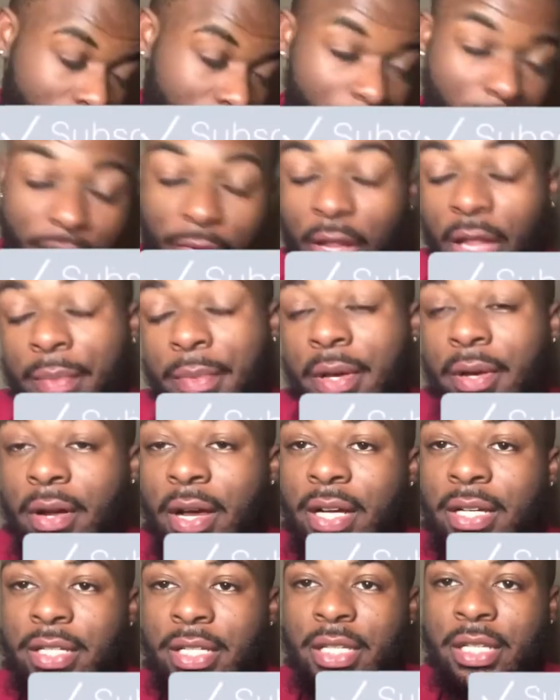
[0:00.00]
Follow me on
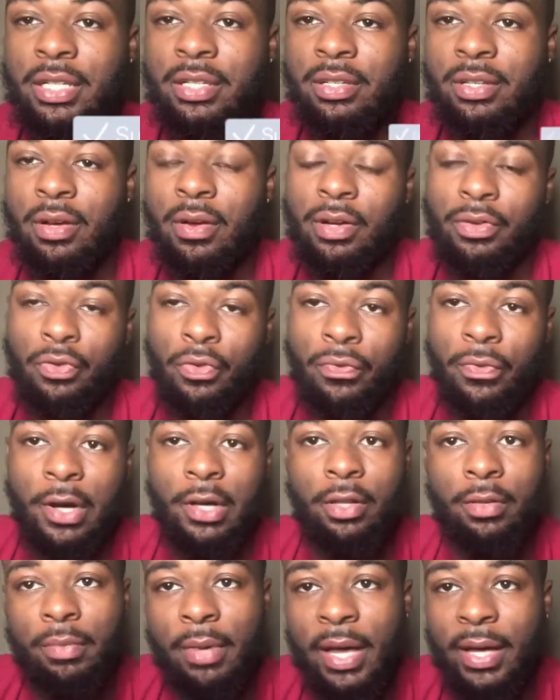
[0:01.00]
IG. I do
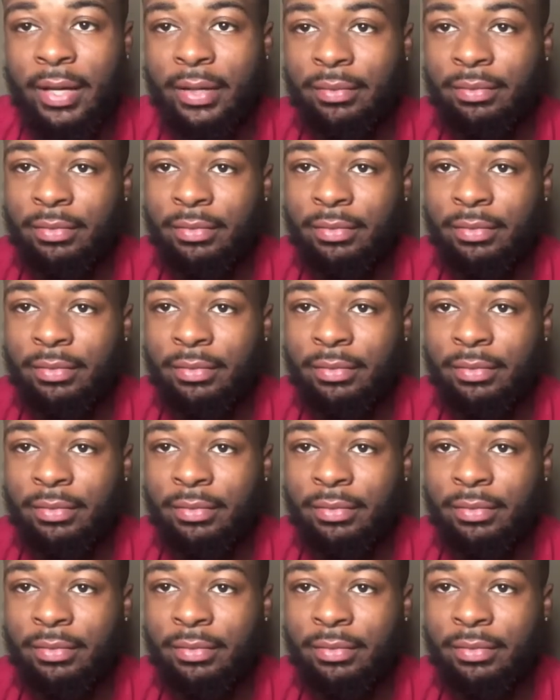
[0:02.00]
follow back.